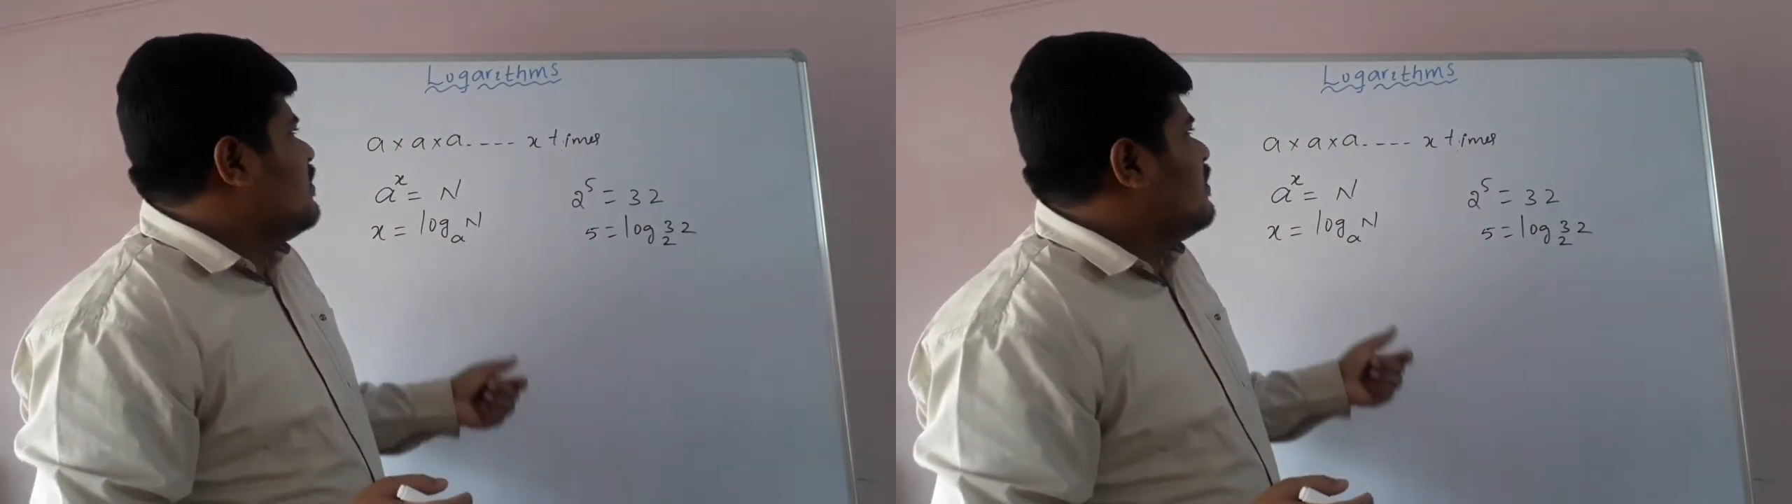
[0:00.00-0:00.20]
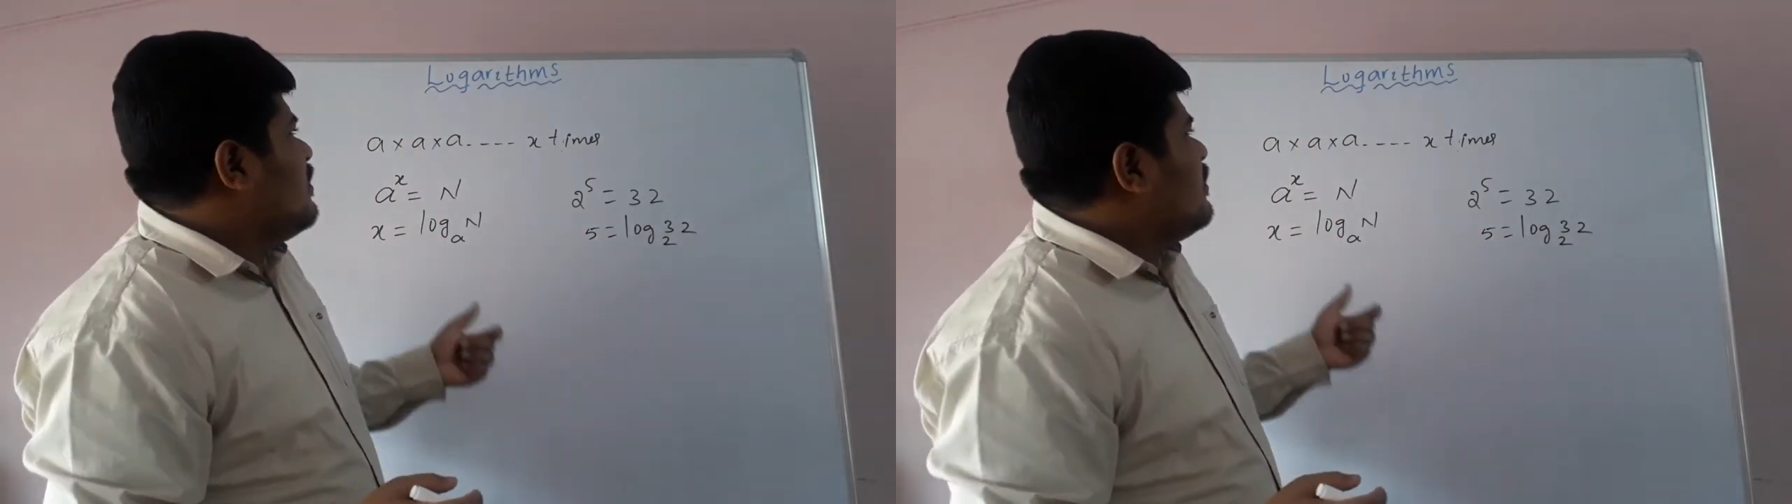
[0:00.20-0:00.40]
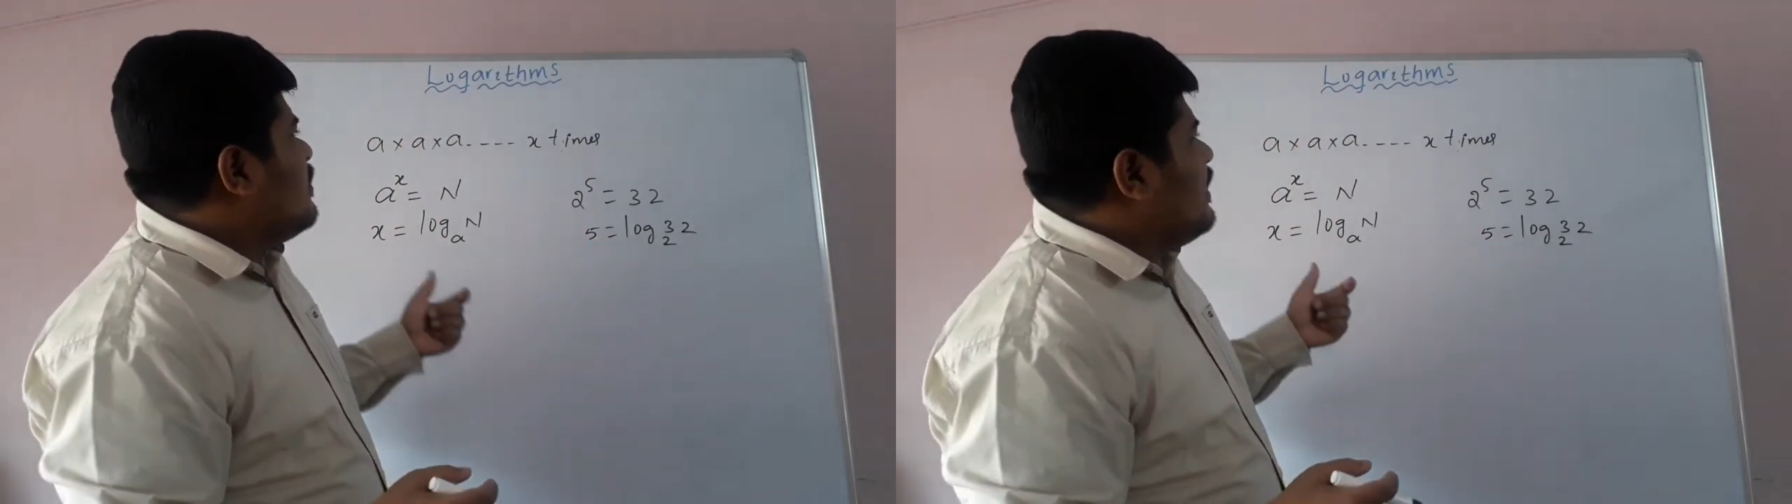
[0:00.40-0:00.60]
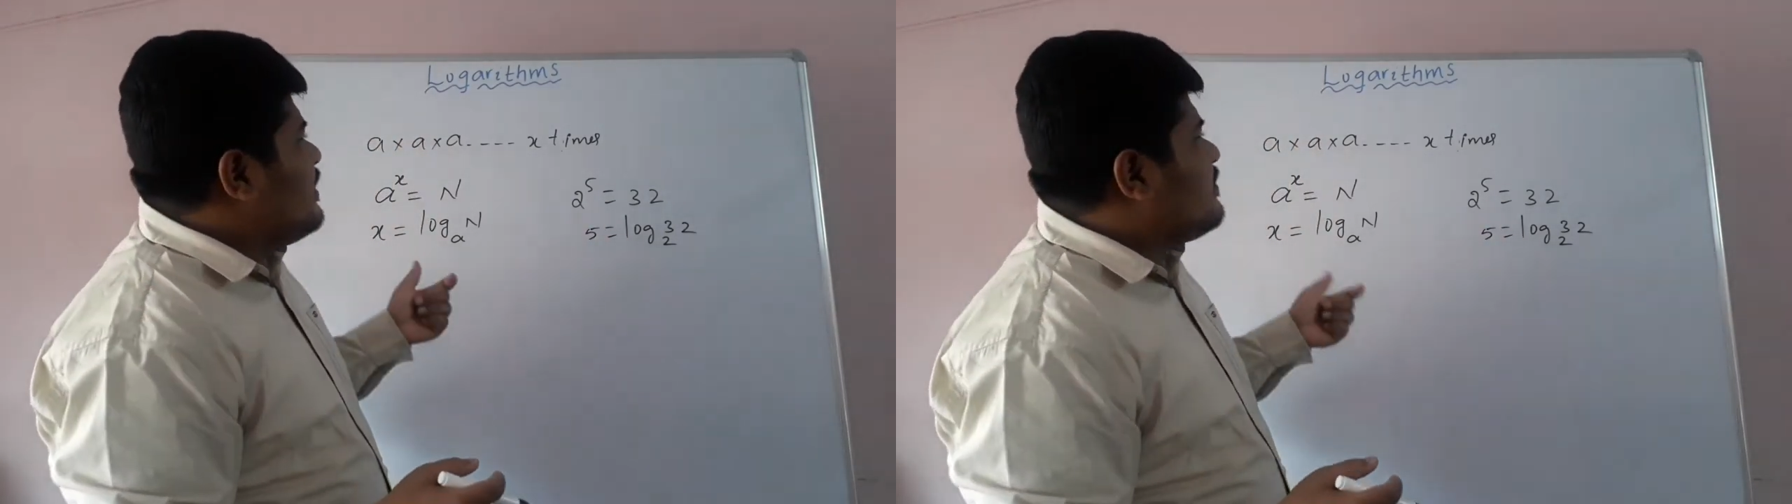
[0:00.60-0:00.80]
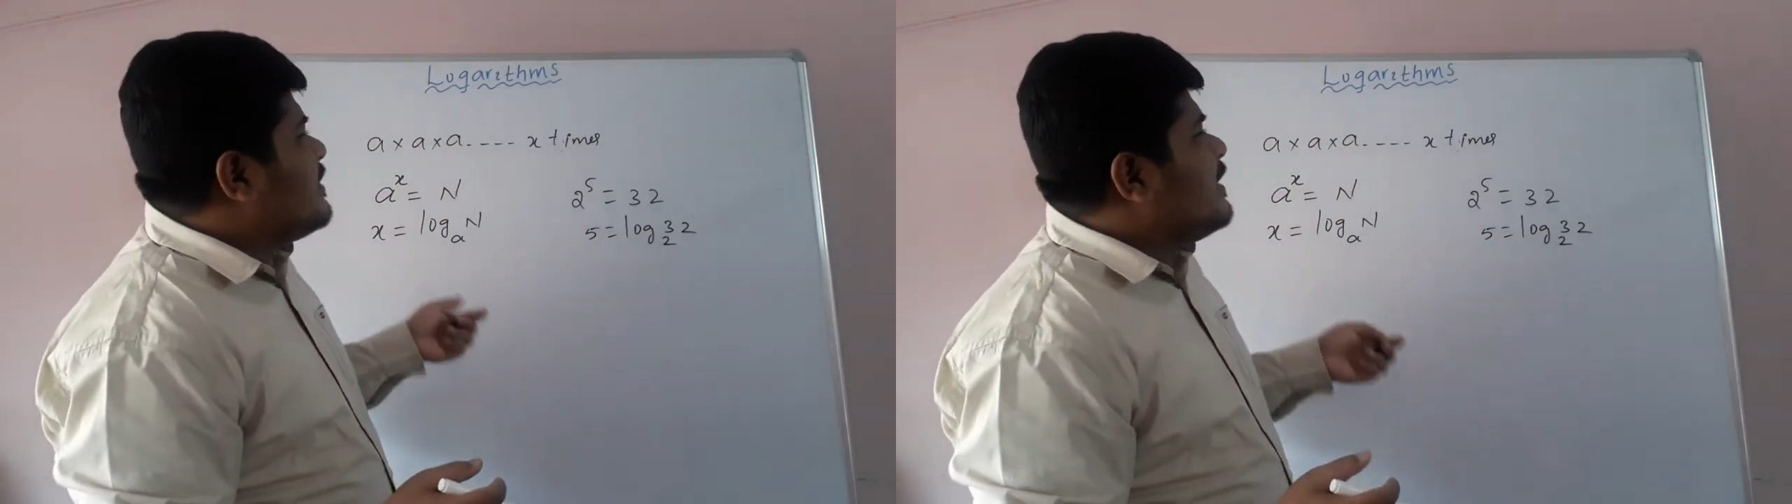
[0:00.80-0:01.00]

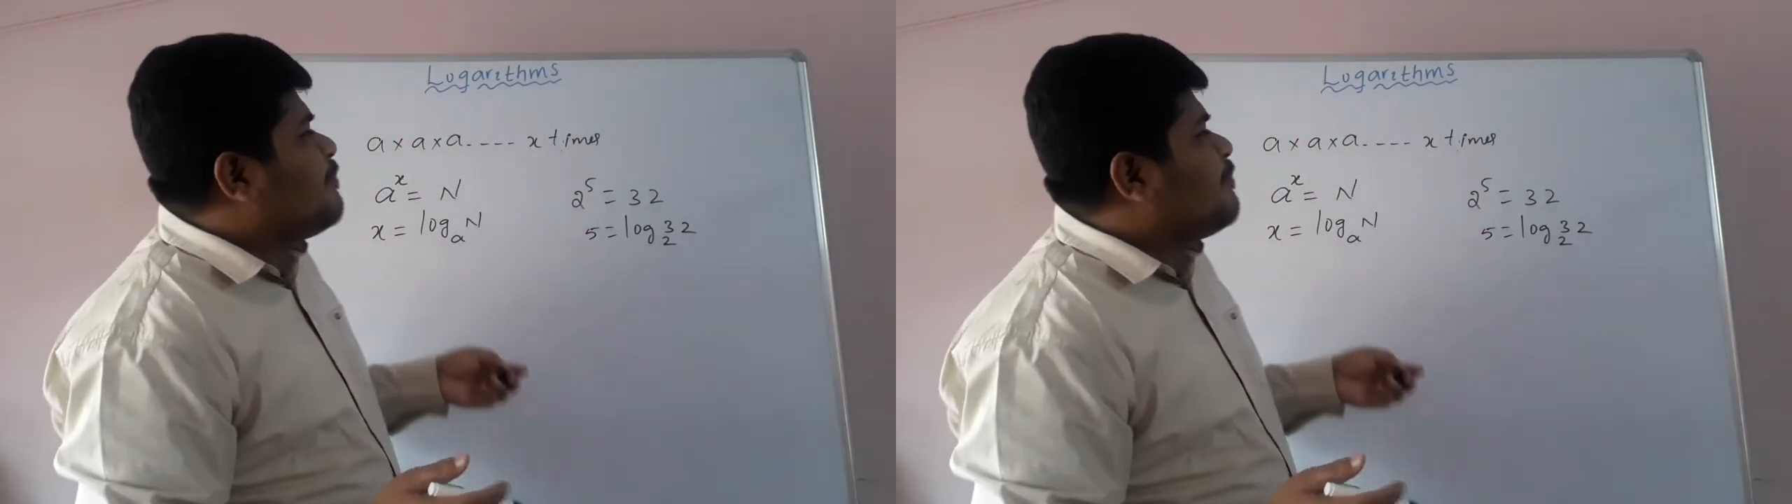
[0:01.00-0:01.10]
let's see